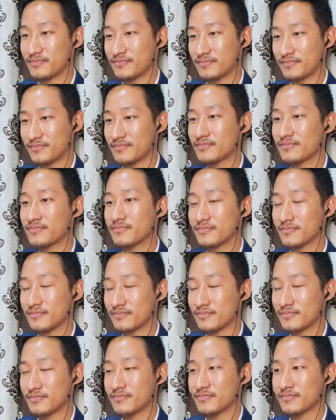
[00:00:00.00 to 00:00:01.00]

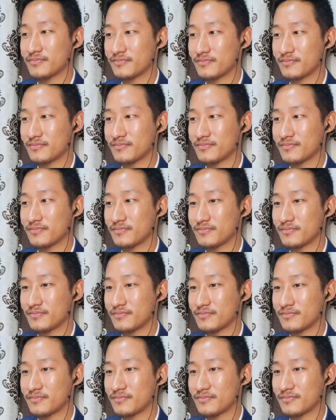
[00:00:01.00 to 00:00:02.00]

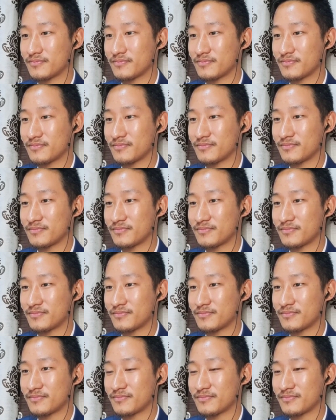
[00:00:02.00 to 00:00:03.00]

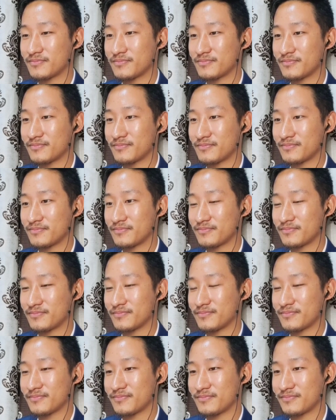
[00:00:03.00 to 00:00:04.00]

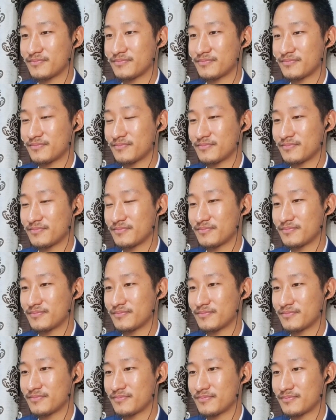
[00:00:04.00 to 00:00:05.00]

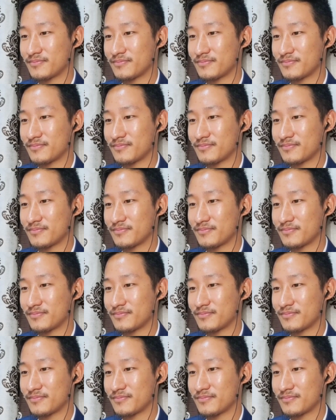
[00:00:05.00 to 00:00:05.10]
(not speaking)